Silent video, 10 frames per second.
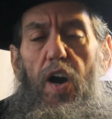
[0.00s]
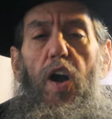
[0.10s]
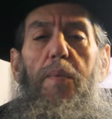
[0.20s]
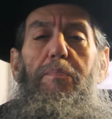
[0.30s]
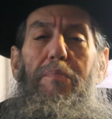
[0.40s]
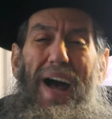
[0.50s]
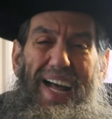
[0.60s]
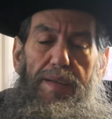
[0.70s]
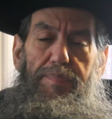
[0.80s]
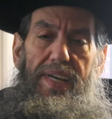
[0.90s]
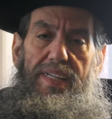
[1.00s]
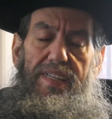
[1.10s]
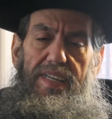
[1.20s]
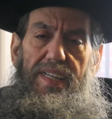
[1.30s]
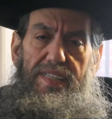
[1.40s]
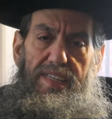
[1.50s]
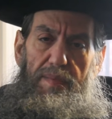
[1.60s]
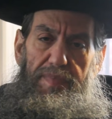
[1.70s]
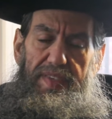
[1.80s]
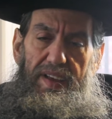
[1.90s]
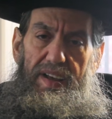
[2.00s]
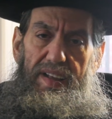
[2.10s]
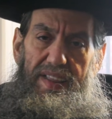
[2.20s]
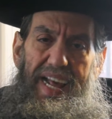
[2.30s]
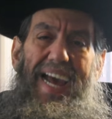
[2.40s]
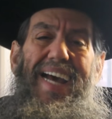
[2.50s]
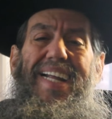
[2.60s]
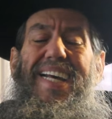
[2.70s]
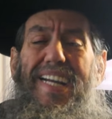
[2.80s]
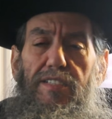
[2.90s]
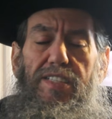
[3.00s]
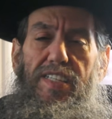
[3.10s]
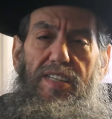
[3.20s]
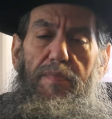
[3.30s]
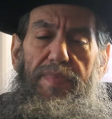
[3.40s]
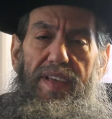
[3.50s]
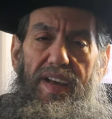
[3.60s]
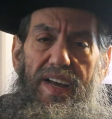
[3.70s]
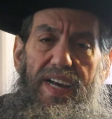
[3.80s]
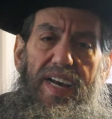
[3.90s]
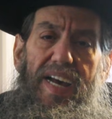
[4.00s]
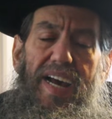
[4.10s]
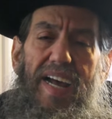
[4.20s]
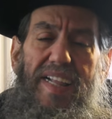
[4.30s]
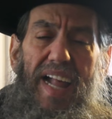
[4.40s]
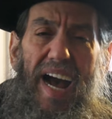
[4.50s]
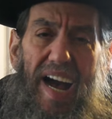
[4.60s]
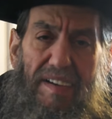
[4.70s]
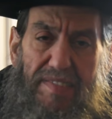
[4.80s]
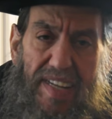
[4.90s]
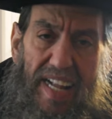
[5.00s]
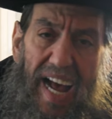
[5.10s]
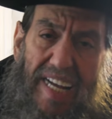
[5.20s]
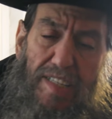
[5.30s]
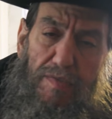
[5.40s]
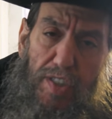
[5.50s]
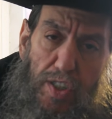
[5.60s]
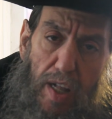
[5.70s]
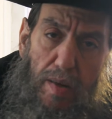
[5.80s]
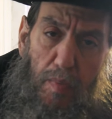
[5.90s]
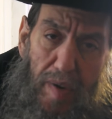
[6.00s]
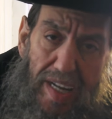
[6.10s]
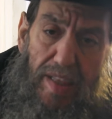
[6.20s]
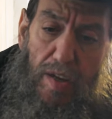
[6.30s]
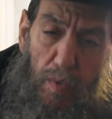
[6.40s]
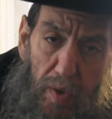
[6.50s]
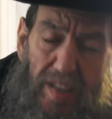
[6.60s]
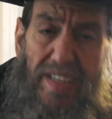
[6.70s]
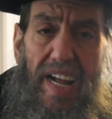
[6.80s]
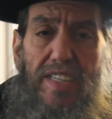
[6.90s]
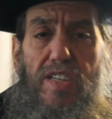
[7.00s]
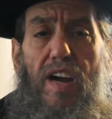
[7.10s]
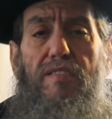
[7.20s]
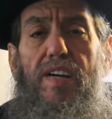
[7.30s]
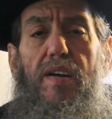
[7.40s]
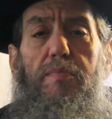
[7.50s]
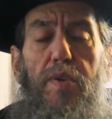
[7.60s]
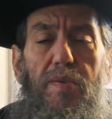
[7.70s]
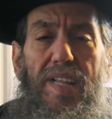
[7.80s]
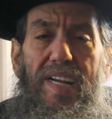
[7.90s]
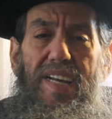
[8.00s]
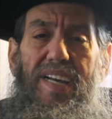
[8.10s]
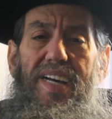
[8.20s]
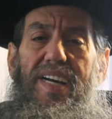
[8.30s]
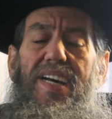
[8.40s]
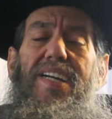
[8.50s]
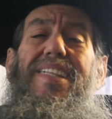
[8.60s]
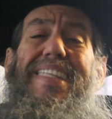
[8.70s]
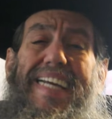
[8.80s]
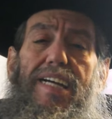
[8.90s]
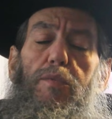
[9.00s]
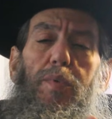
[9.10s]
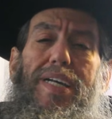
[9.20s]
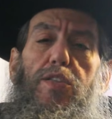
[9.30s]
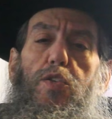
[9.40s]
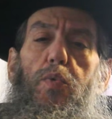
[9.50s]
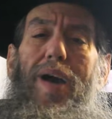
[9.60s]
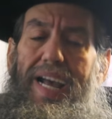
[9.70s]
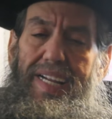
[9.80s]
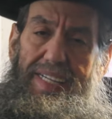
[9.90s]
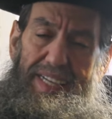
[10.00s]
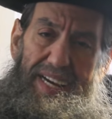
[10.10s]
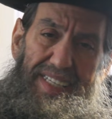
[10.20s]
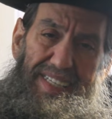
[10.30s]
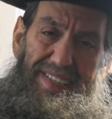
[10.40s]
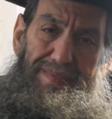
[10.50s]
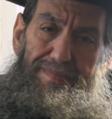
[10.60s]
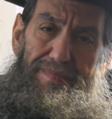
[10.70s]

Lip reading: are makbid in something, they adhere to something, and lahavdil chas v'sholem, we in the Orthodox Torah community, dare we do any less?